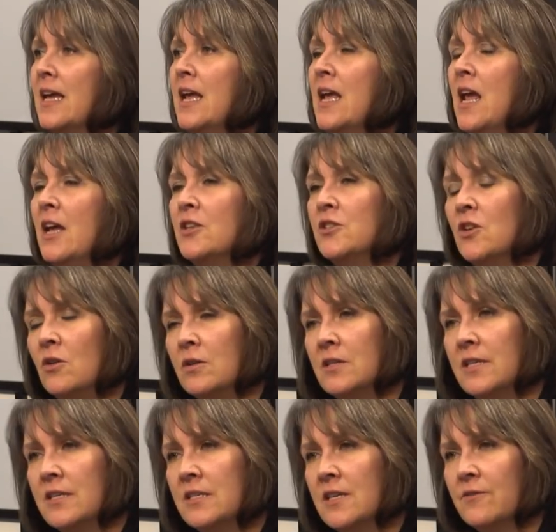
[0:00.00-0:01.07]
Right.
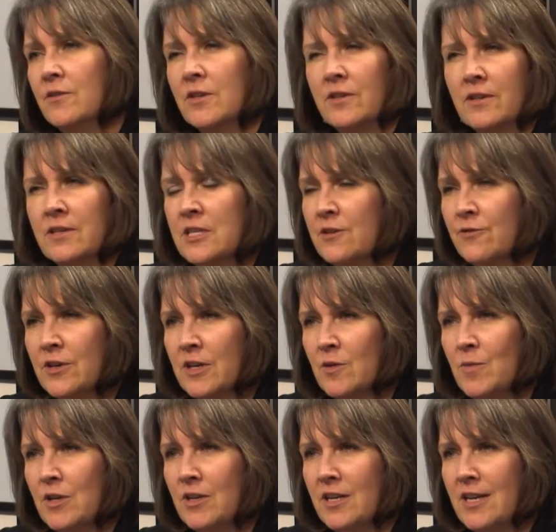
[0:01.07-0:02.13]
Certainly, diff different
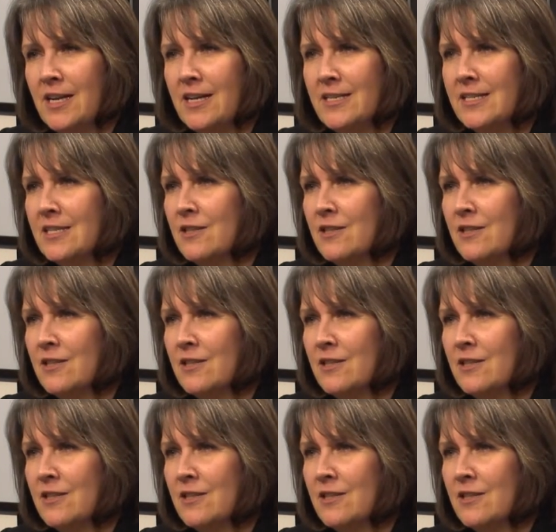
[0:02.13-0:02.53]
communities